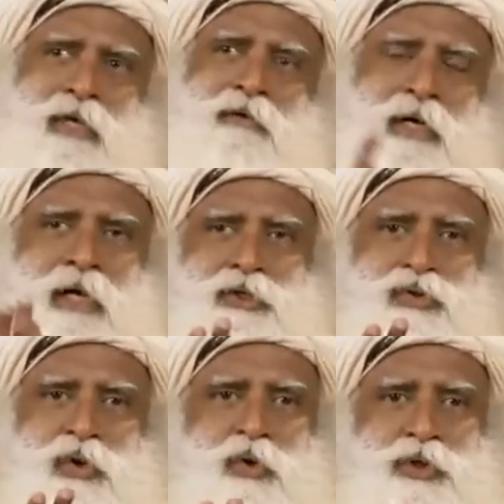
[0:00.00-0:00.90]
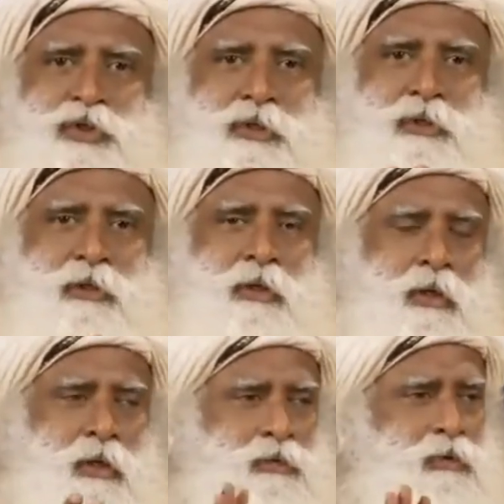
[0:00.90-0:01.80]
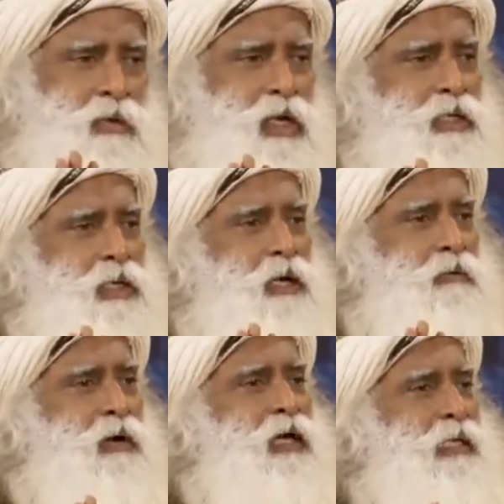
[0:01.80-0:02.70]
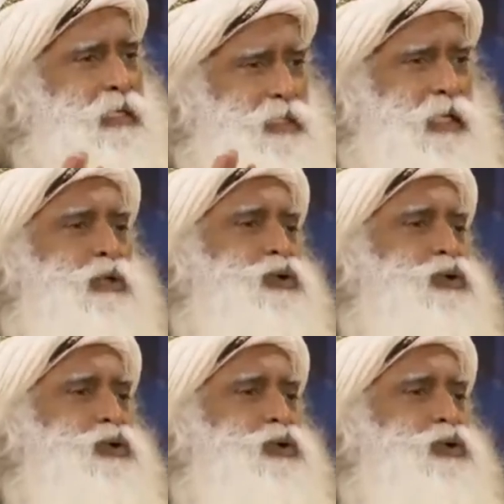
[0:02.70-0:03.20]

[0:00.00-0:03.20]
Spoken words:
now a casual question. So right now, I can tell you